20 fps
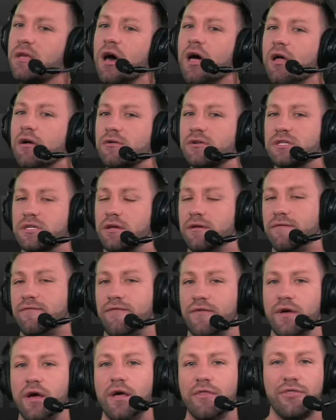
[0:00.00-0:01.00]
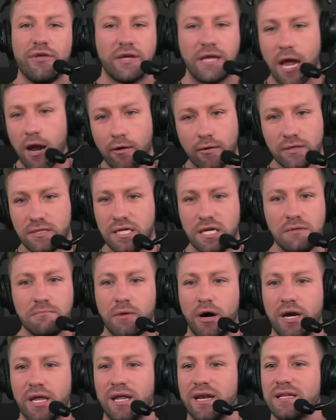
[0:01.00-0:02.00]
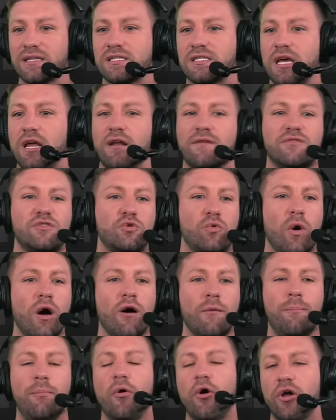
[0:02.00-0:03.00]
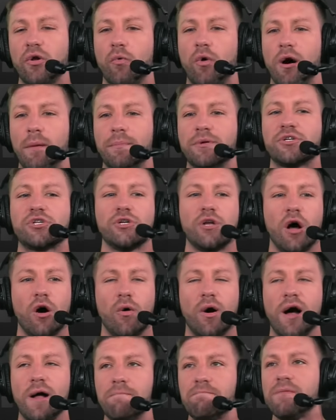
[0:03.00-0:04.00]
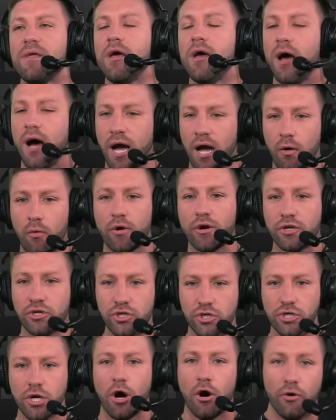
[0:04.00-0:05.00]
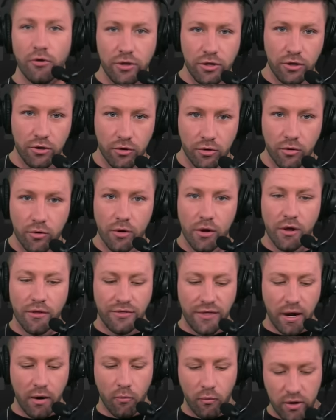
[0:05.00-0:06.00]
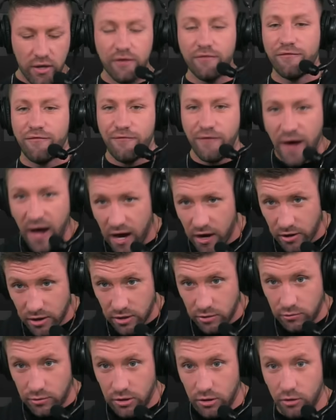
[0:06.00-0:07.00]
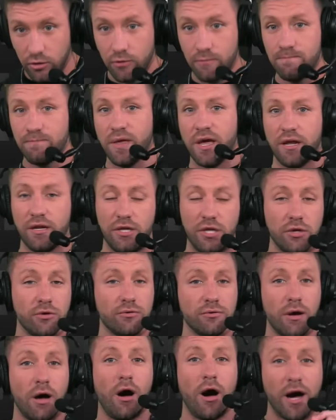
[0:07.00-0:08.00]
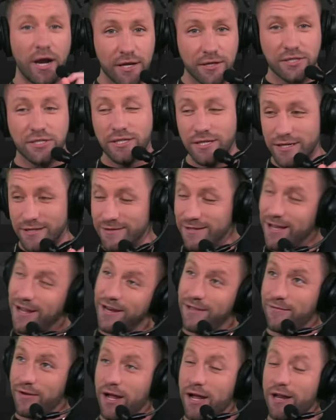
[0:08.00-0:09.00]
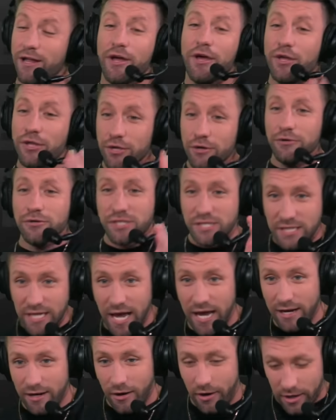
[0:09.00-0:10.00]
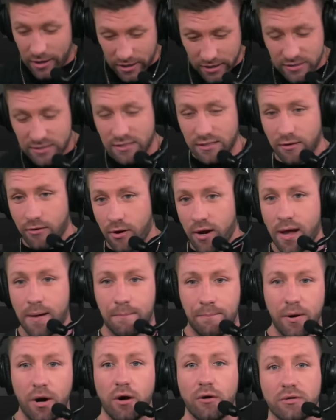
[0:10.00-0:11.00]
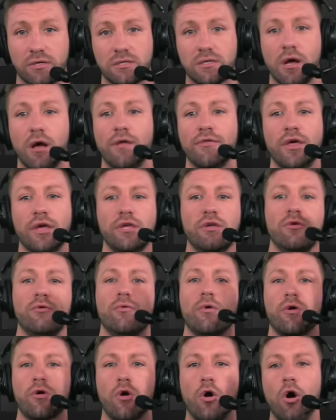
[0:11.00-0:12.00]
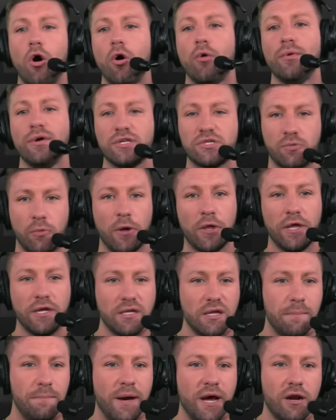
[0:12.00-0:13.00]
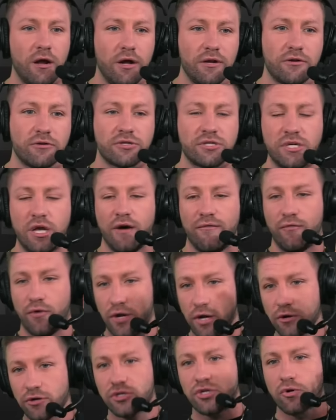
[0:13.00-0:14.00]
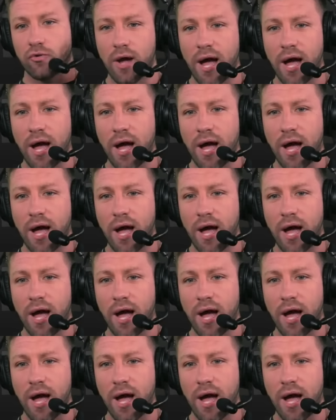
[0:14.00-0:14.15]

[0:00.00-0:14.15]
of the guaranteed money and incentives, 12.1. But you know what? I want to show you that we value you, and you honestly, not even on, you said on an Instagram post that you were always willing to bet on yourself. Well, here's your